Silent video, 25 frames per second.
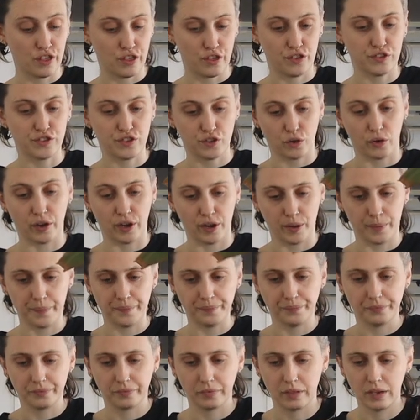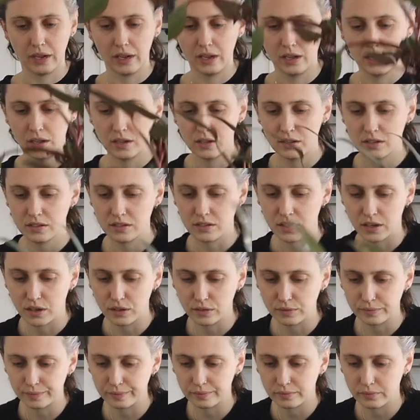the soil.
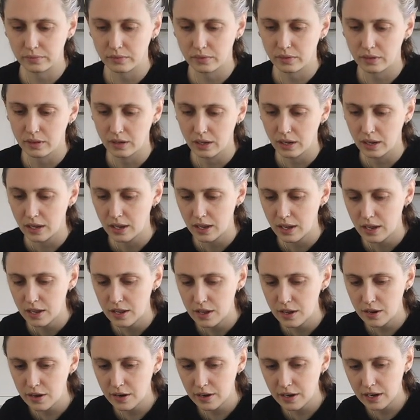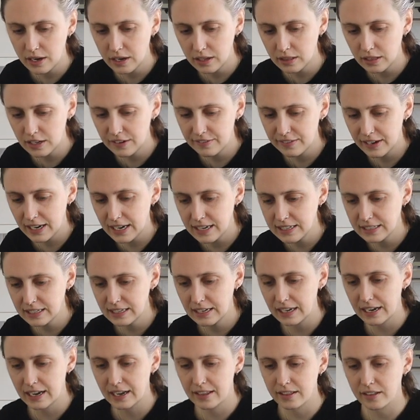So you're gonna live nicely
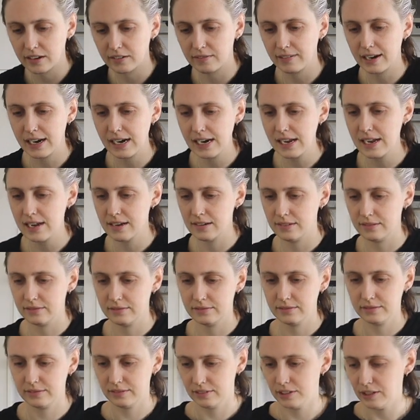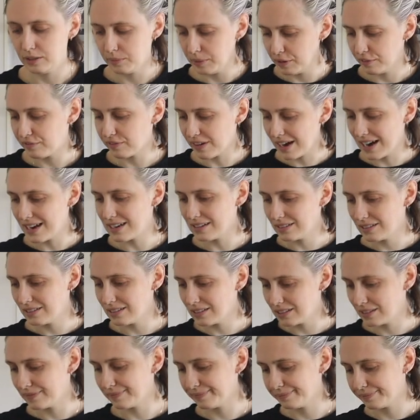together, right? We'll be
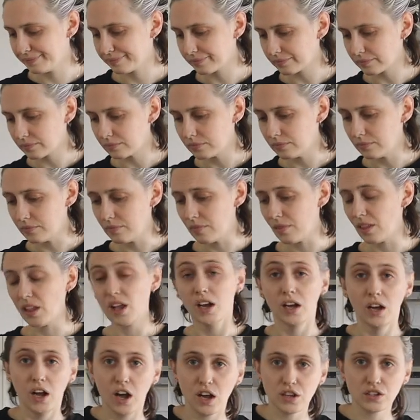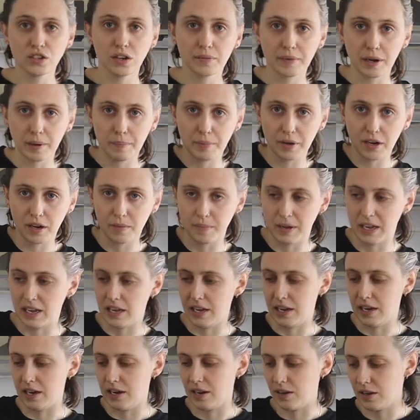friends. Also, I'm gonna put them
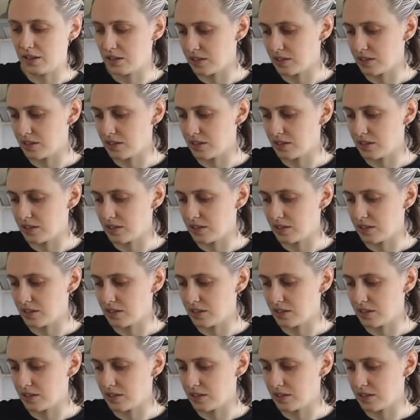in